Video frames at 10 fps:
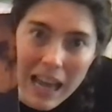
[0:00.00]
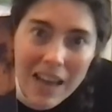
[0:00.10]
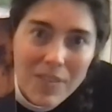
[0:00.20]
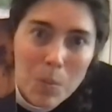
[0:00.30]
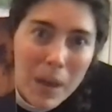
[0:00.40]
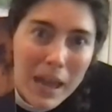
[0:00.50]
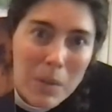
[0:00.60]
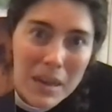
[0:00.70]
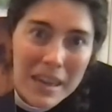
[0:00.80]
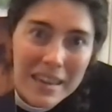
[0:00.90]
to have a
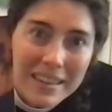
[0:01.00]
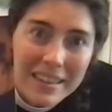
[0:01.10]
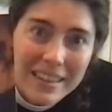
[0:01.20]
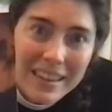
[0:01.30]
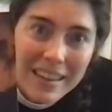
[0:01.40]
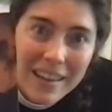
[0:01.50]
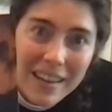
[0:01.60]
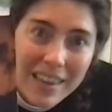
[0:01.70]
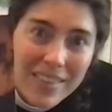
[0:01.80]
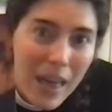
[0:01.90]
baby,
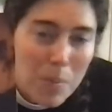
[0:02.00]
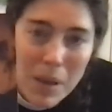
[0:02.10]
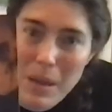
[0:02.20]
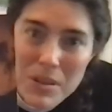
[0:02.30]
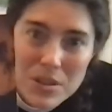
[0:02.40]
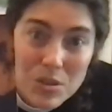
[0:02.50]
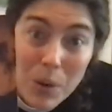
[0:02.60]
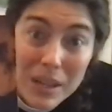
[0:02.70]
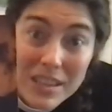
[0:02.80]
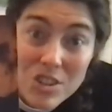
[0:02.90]
and that baby is
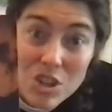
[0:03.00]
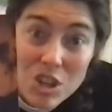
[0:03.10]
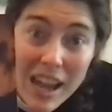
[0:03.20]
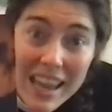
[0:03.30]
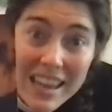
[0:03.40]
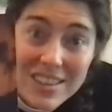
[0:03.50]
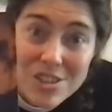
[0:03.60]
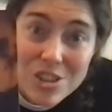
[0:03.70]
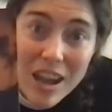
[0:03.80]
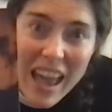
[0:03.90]
going to
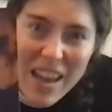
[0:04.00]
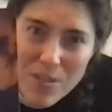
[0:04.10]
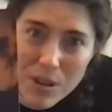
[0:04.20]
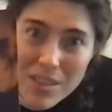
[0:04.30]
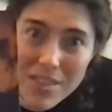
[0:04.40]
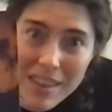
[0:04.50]
change everything.